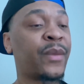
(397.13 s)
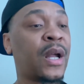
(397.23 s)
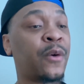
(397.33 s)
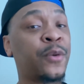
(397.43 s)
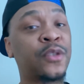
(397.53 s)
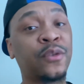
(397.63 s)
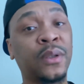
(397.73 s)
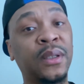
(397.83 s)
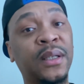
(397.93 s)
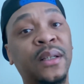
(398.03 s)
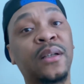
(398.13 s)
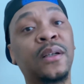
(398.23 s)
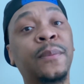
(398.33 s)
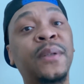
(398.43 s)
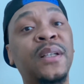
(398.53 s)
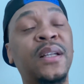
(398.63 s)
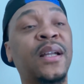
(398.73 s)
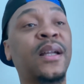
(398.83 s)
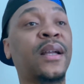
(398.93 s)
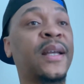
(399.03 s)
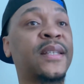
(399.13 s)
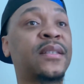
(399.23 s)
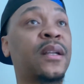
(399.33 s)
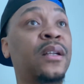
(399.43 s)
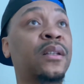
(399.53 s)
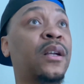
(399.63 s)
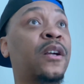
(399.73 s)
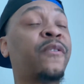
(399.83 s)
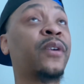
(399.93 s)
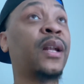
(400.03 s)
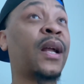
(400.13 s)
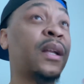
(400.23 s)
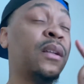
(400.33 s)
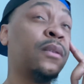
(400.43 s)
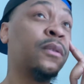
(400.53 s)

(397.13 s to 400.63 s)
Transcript: I went to another company. I stayed there for like